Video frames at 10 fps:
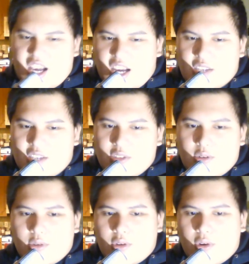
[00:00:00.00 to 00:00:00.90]
I
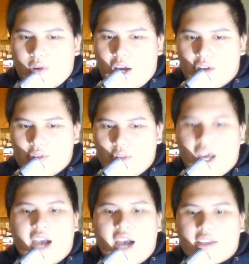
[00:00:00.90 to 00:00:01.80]
don't know how to do
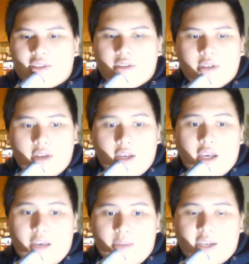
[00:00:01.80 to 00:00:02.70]
that.
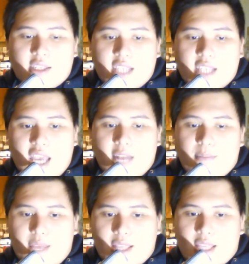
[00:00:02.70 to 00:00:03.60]
And because he can't
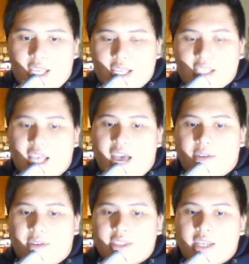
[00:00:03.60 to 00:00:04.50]
admit that he doesn't
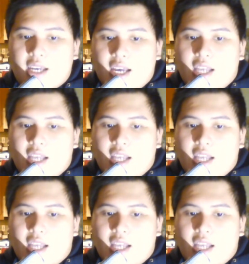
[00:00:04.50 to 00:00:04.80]
have it,